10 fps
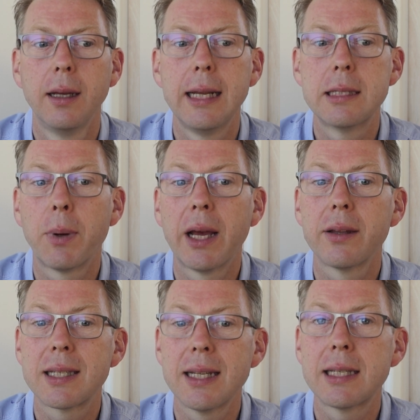is about
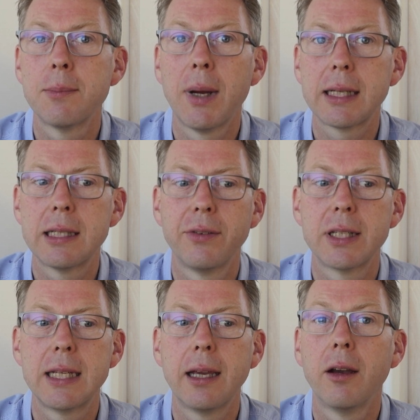the system
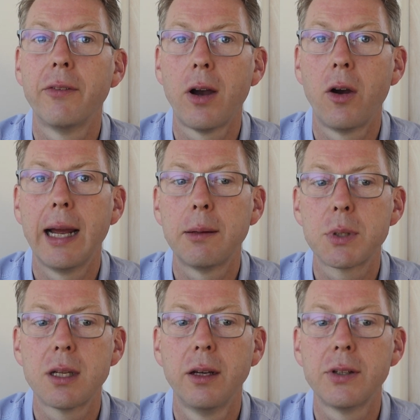activity of IAPT
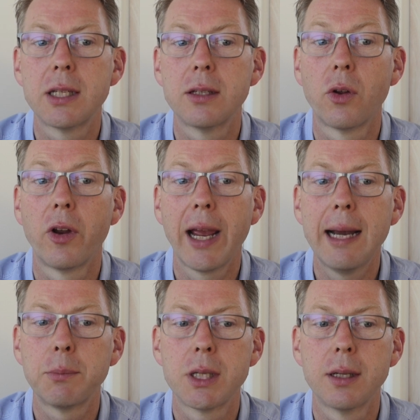services on
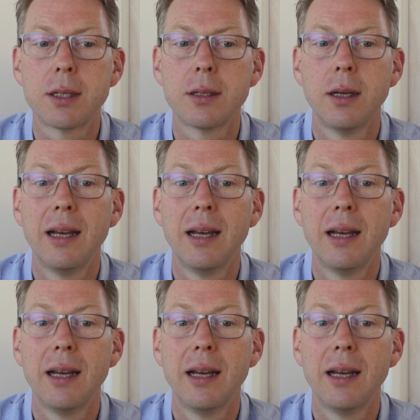IAPTUS,